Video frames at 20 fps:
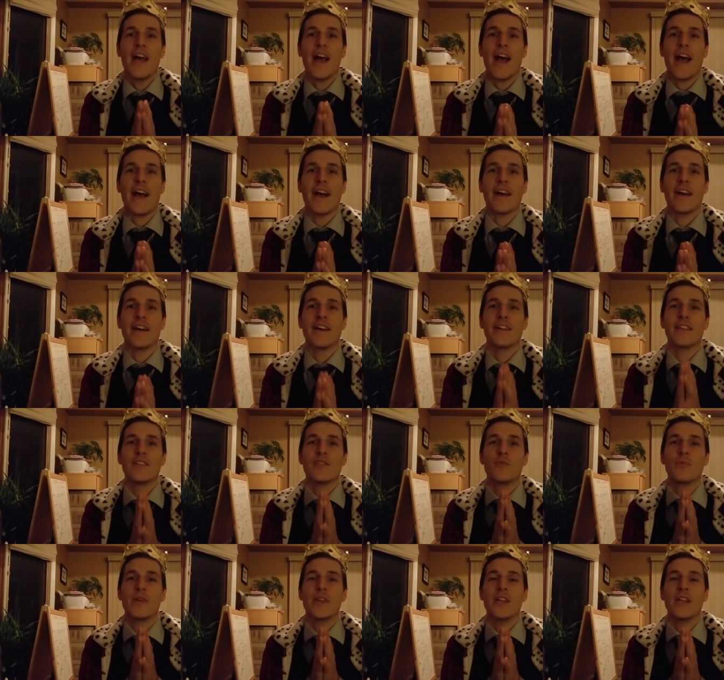
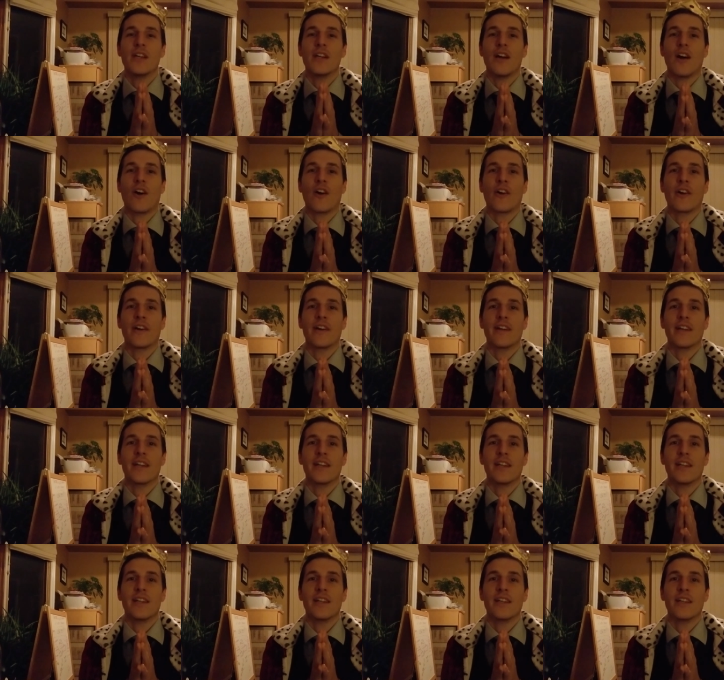and we are
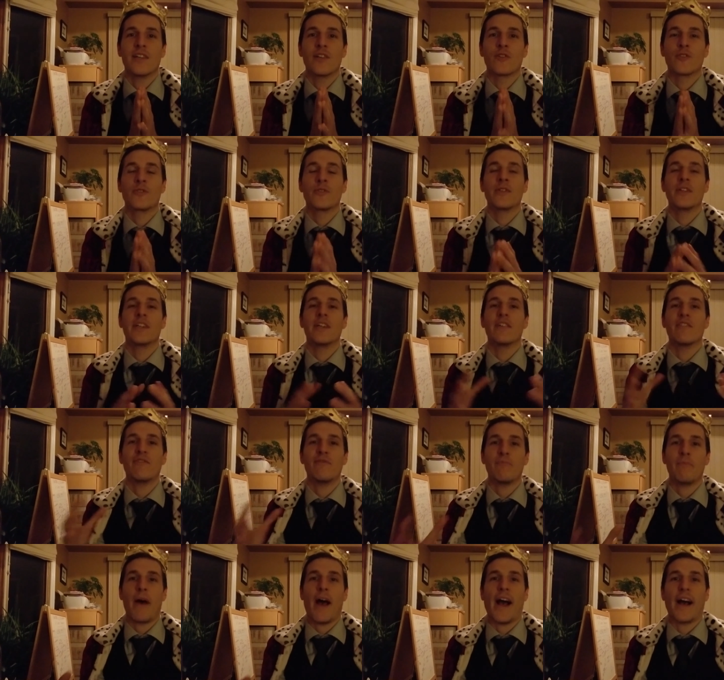here to
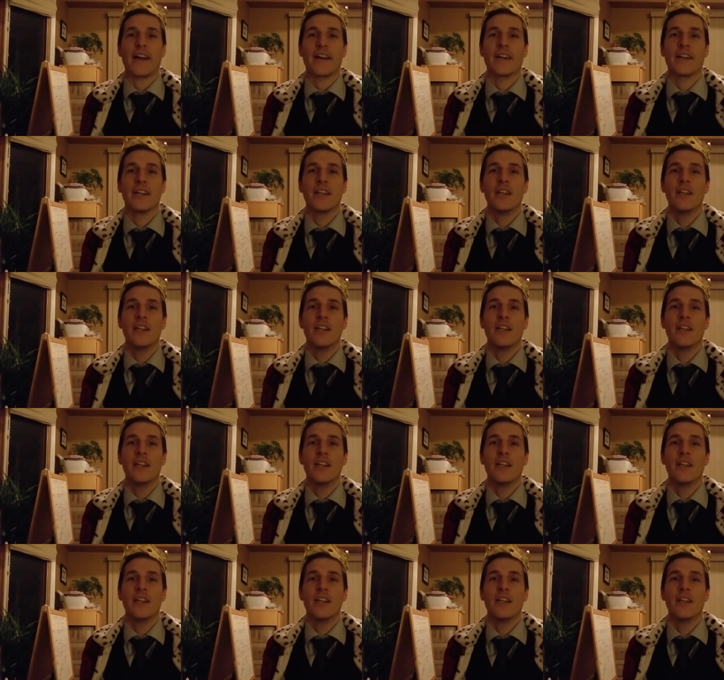give back.